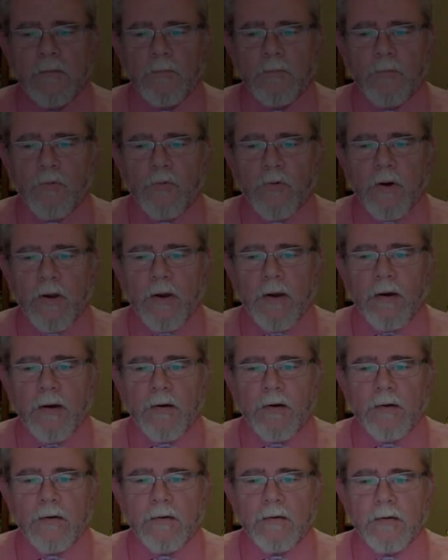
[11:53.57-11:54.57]

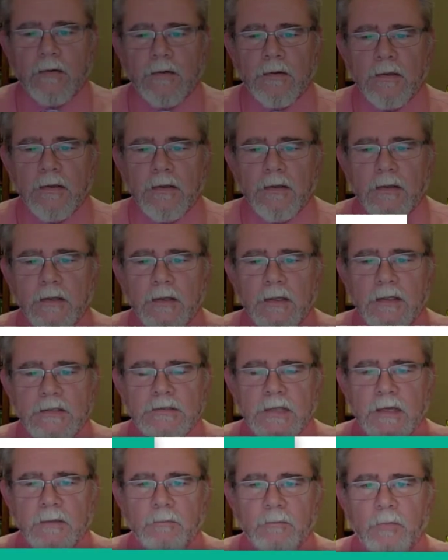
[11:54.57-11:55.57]
prayer
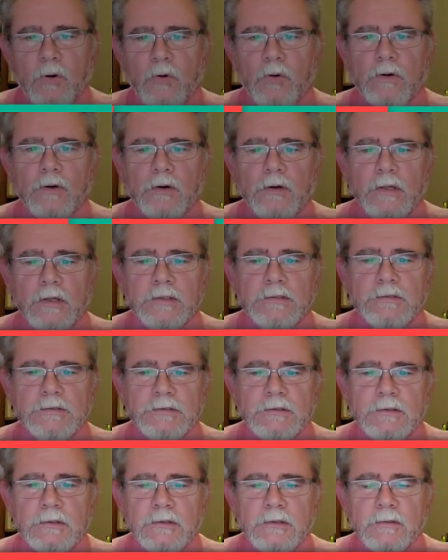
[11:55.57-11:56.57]
is a borderless
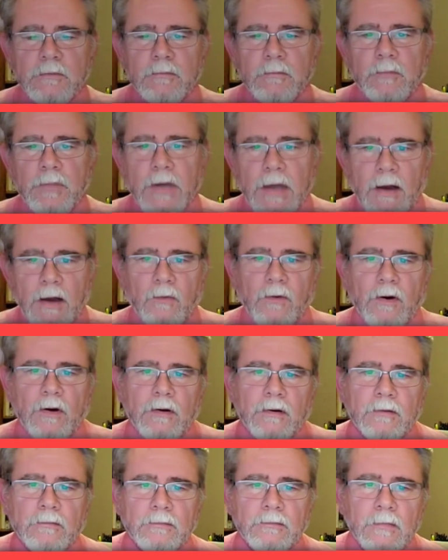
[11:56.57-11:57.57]
power.
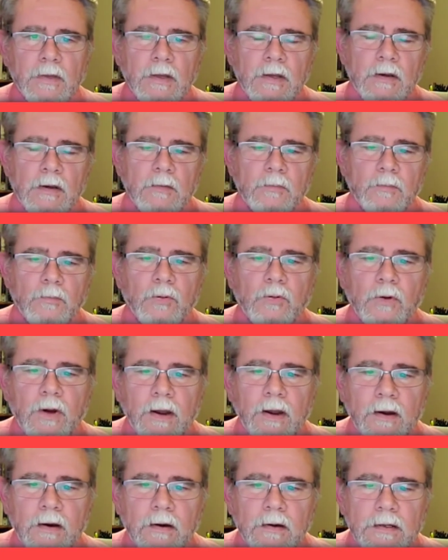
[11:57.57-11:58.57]

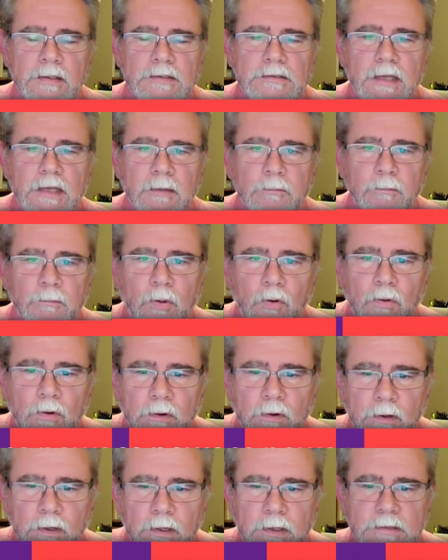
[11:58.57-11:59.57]
Prayer is a
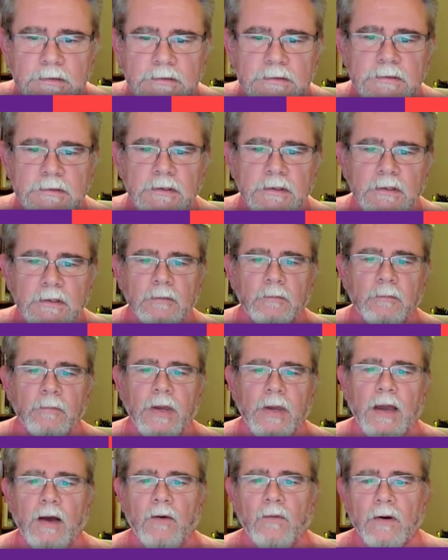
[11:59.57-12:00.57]
borderless
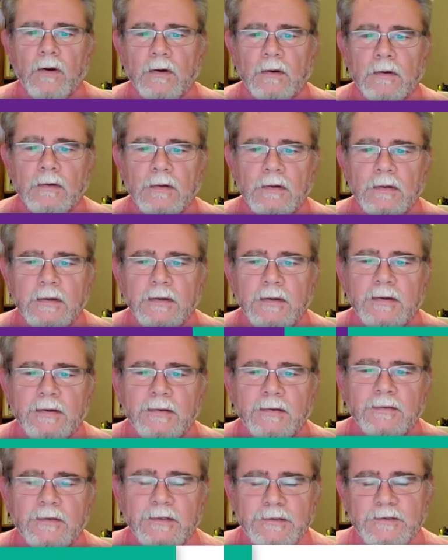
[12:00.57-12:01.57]
power.
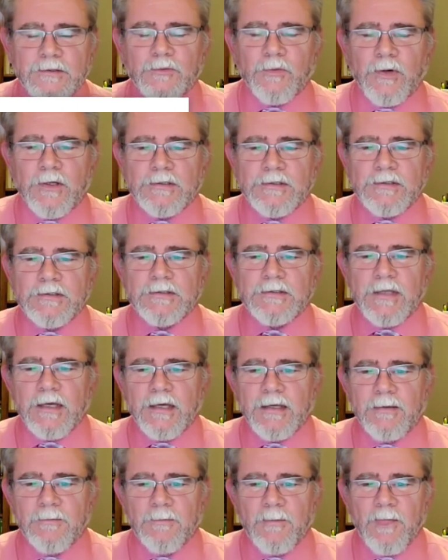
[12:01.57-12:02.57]
This is what she
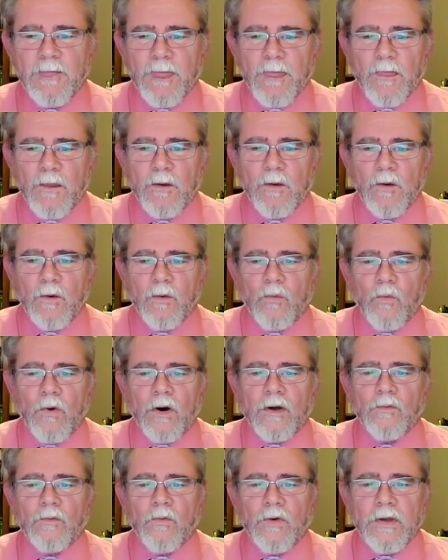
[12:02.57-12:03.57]
said.
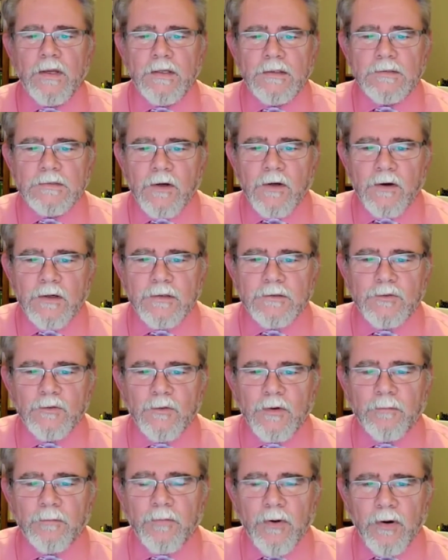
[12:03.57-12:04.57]
What wings are
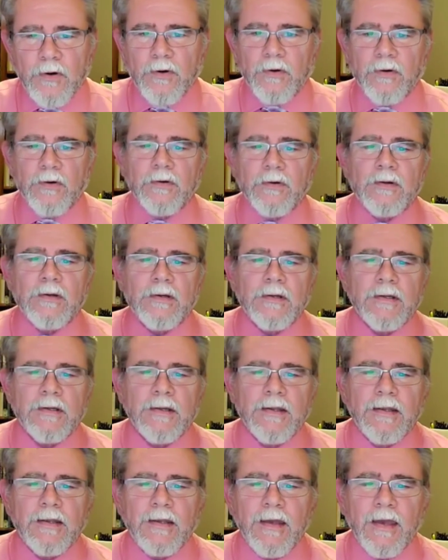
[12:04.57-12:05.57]
to a bird
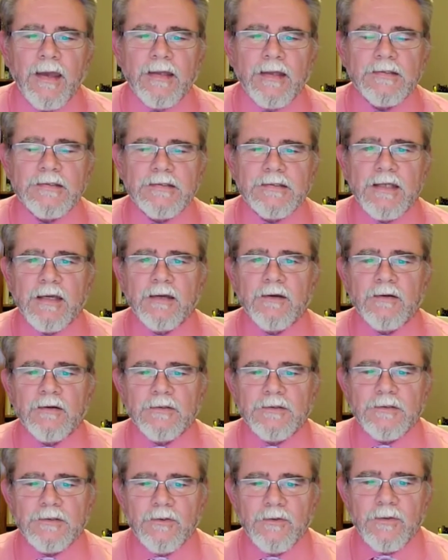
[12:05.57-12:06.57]
and
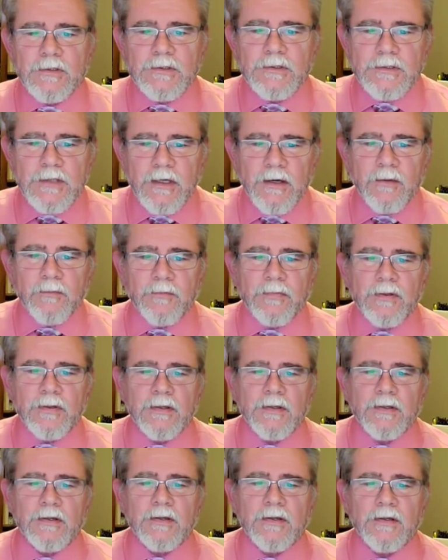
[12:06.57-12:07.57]
sails to a ship,
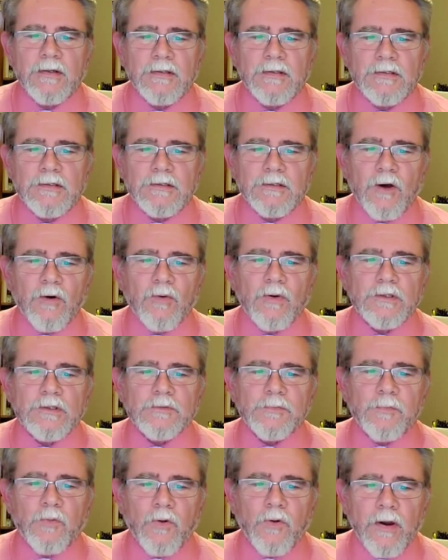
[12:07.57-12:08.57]
so
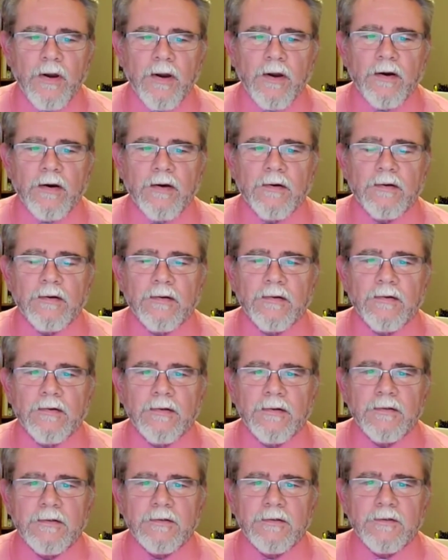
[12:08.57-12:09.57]
is prayer
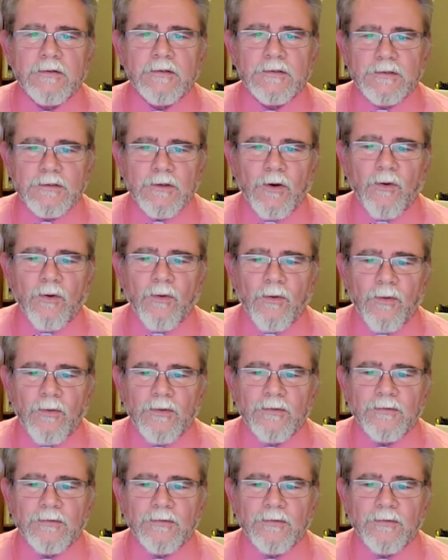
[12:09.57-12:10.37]
to the soul.